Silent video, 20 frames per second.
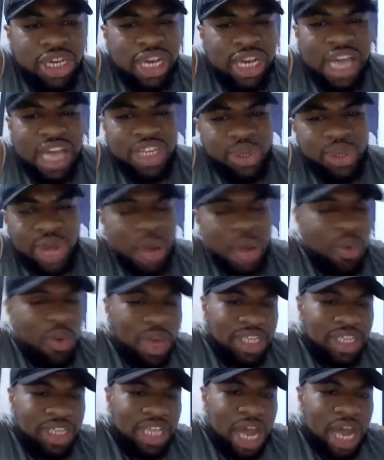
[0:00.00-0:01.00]
Like, so that
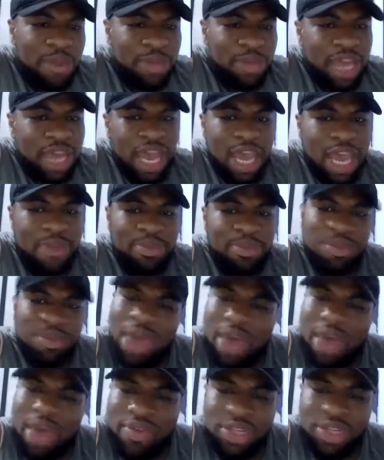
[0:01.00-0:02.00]
West Ham game,
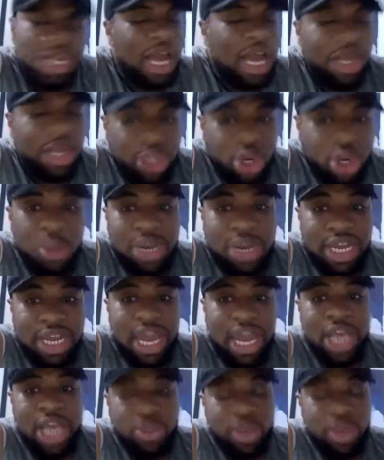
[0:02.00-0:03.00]
so many
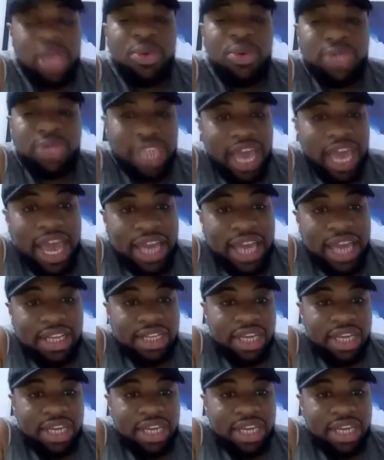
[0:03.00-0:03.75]
games where he was ahead